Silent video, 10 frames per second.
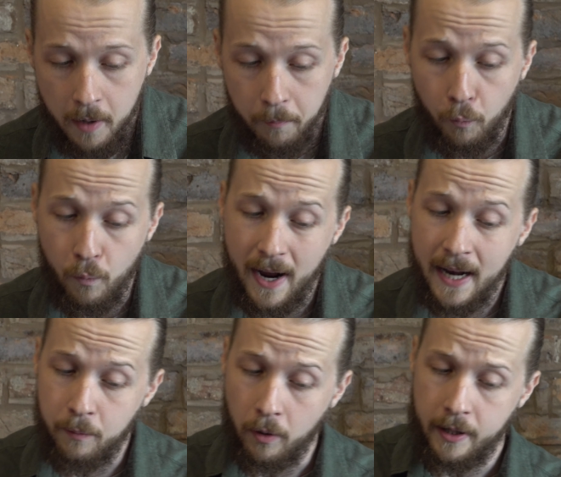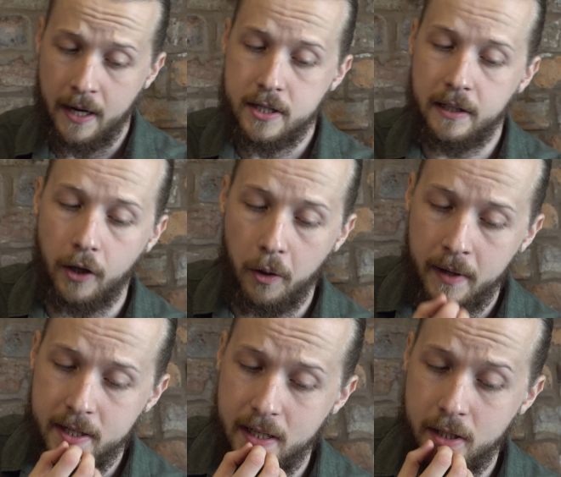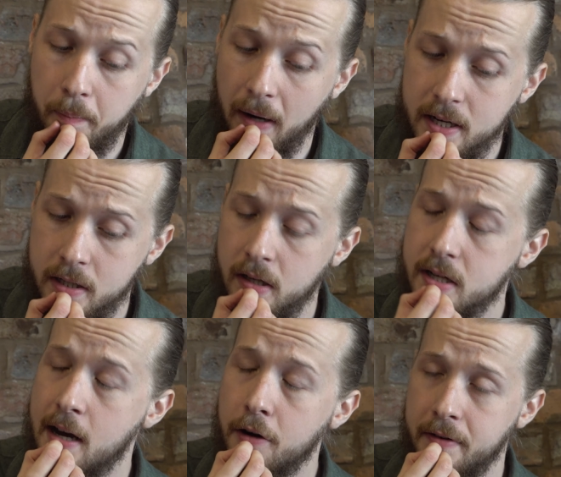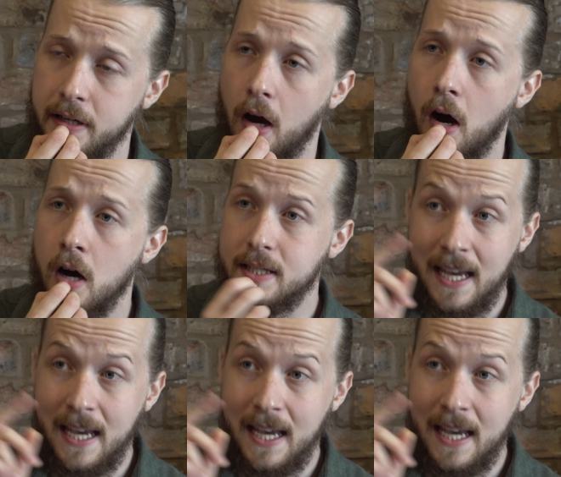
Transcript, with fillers: But really what you're actually doing is you're blessing yourself in your heart.